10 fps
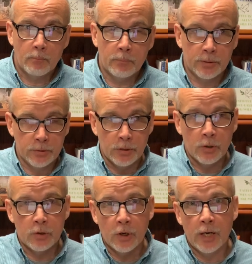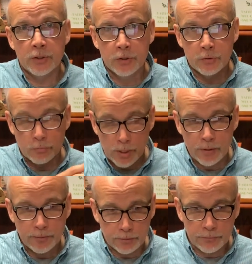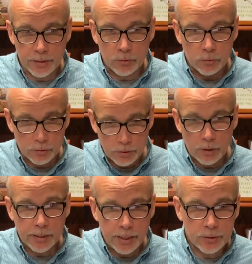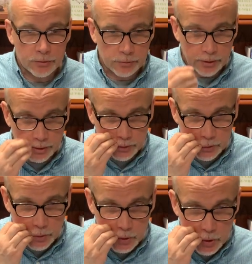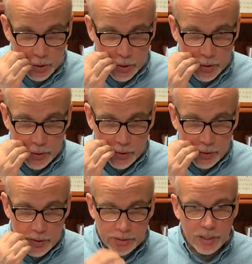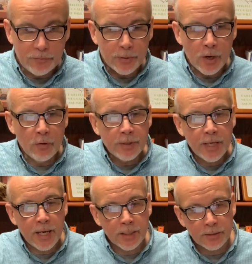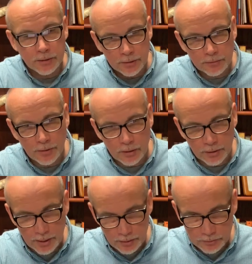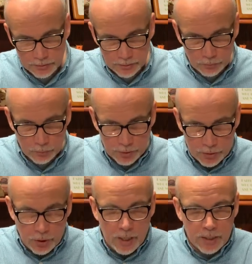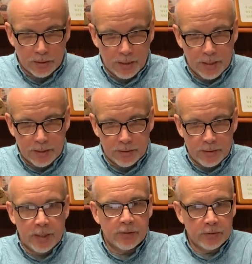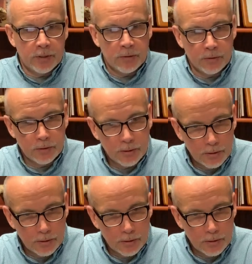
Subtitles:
but you know God's driving the vehicle or God has your hands? See, if we only had to live our lives with God like this here,